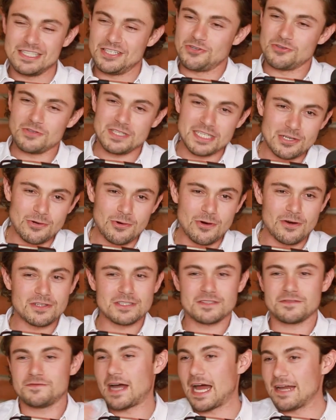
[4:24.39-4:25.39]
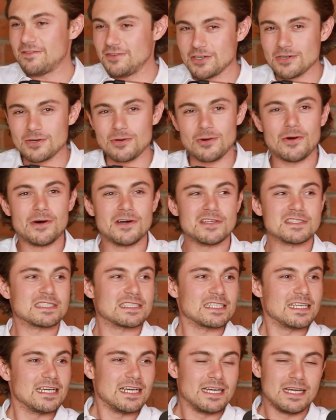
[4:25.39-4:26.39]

Yearly goals, 5-year goals.